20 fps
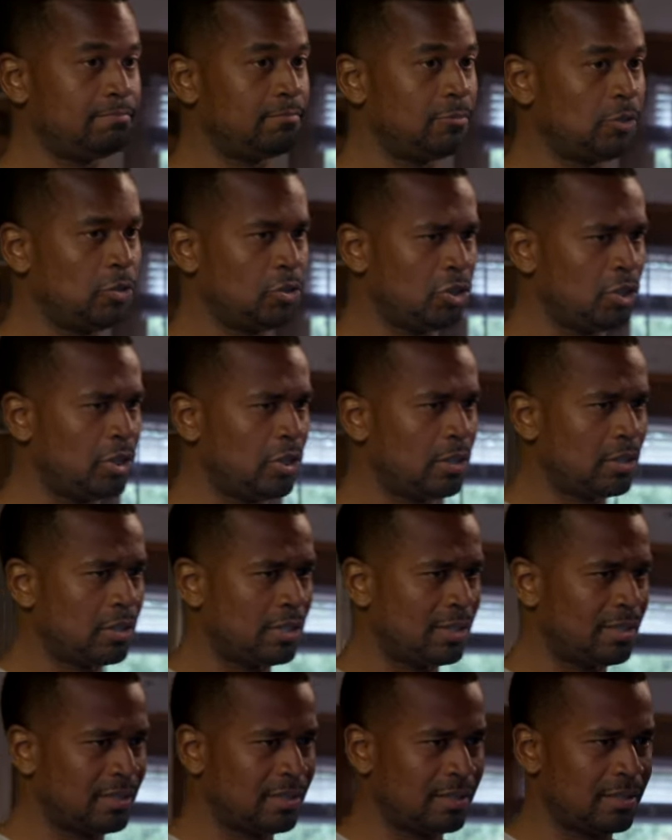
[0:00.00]
You sure?
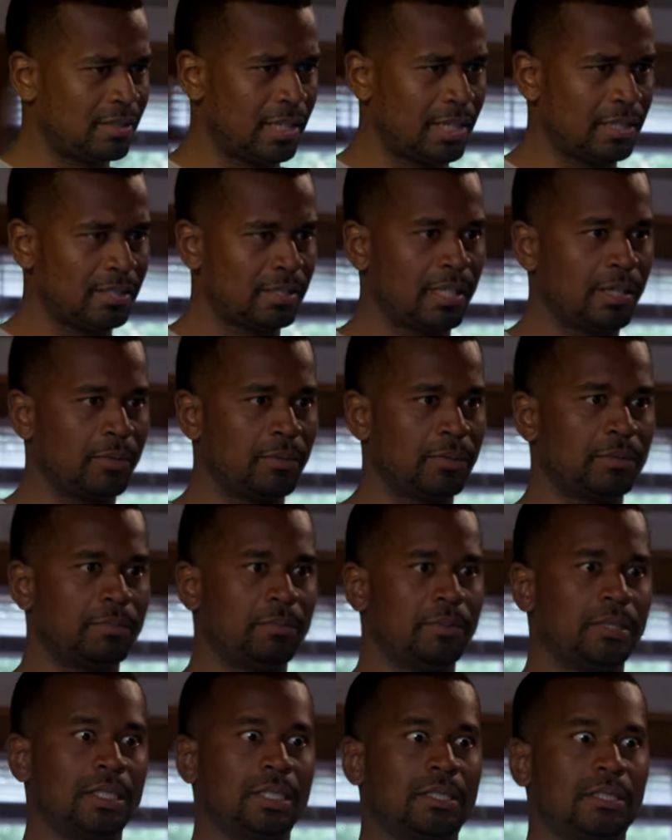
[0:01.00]
Because last night was
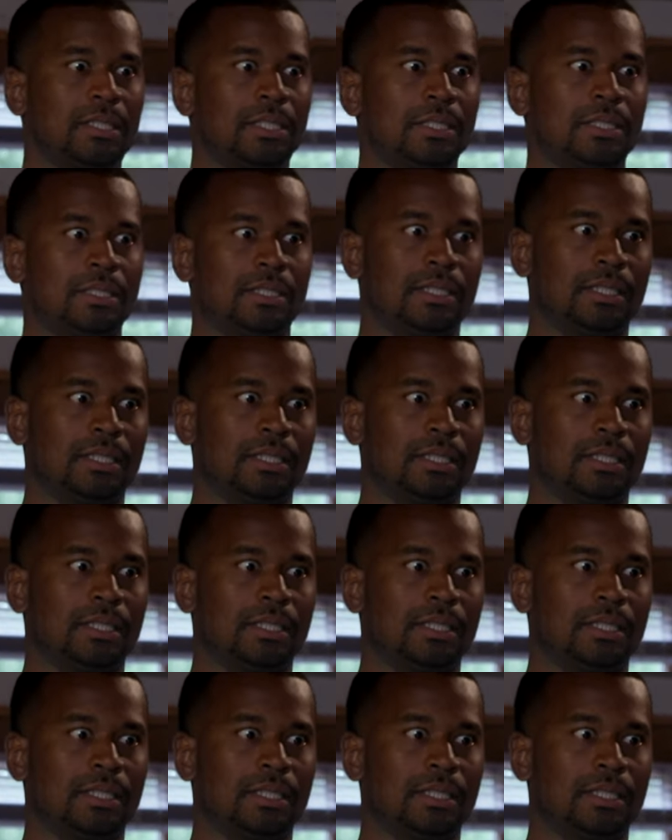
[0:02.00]
pretty crazy.